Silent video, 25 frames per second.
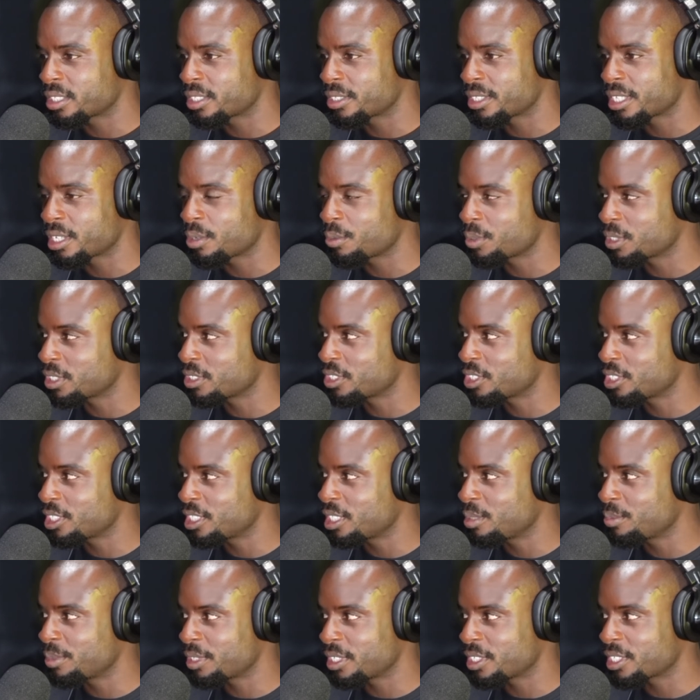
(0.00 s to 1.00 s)
the thing with the
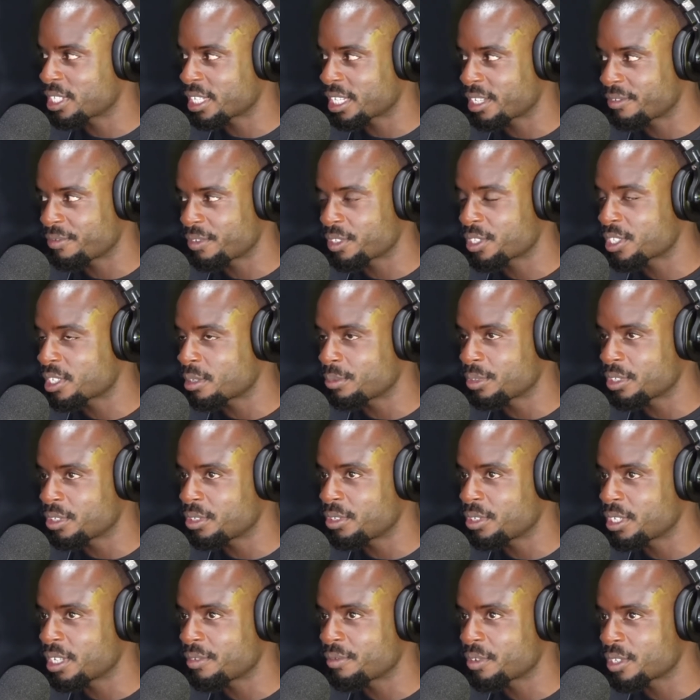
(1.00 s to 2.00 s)
sheep, and it's like if it's something
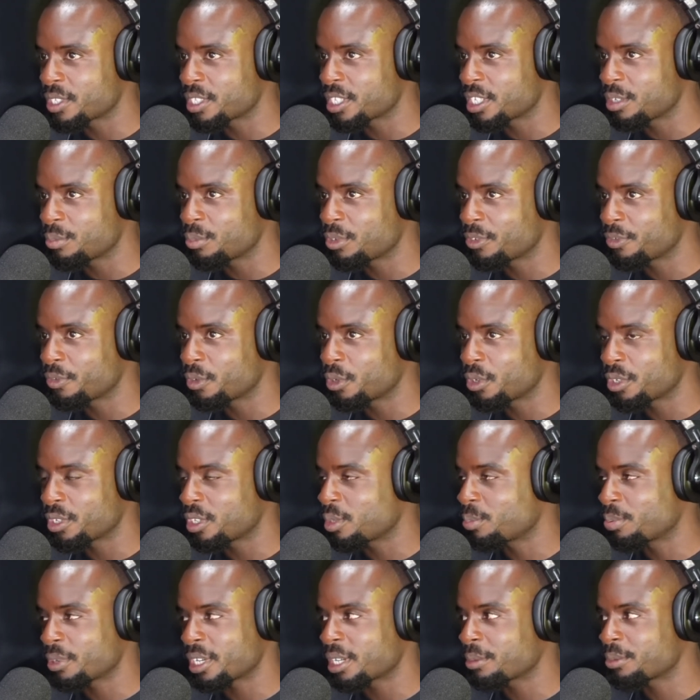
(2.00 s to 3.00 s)
you never seen before,
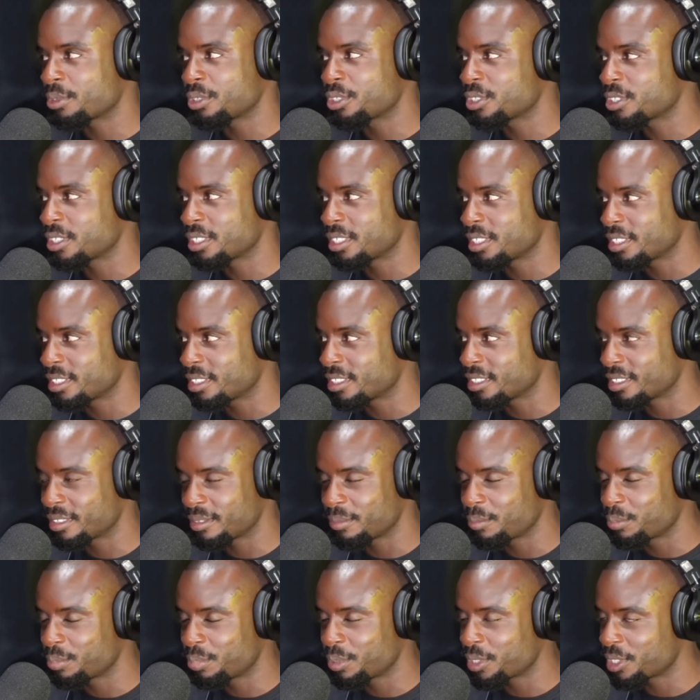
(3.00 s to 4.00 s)
you probably shouldn't
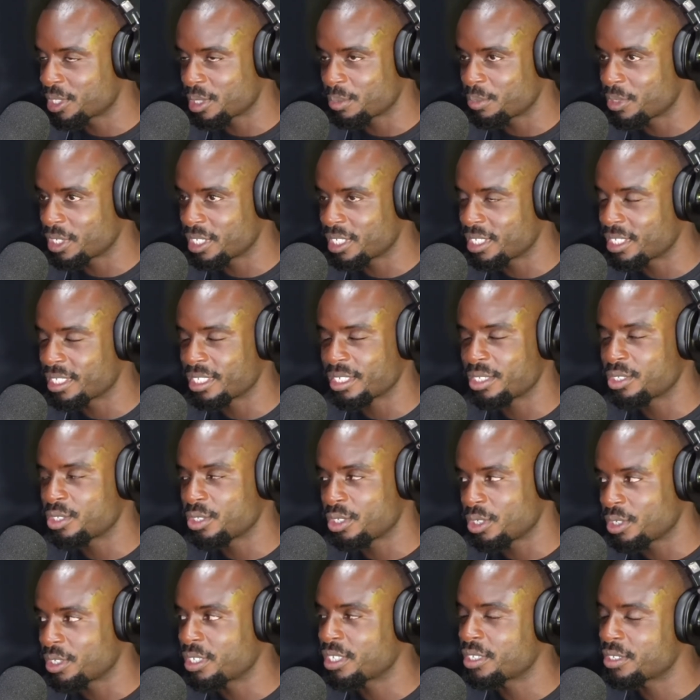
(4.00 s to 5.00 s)
mm-hmm. put some money in because
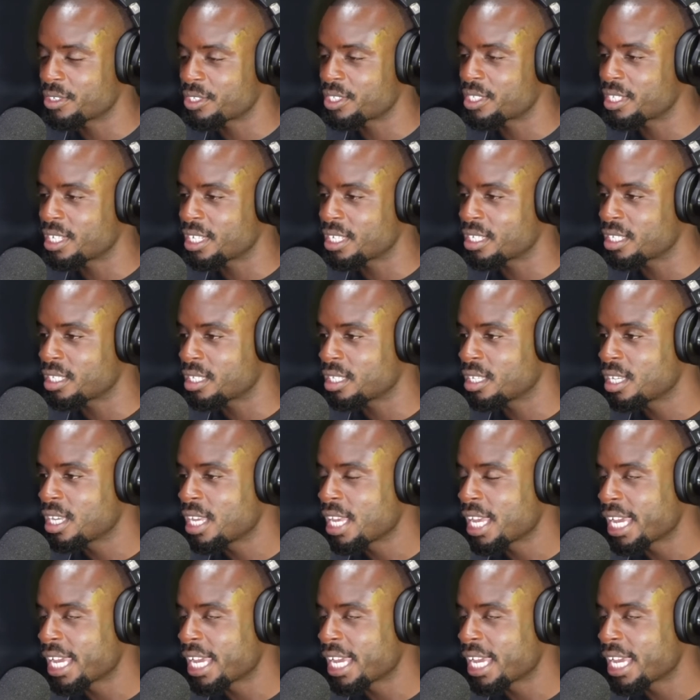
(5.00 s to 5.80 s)
exactly. you don't understand it.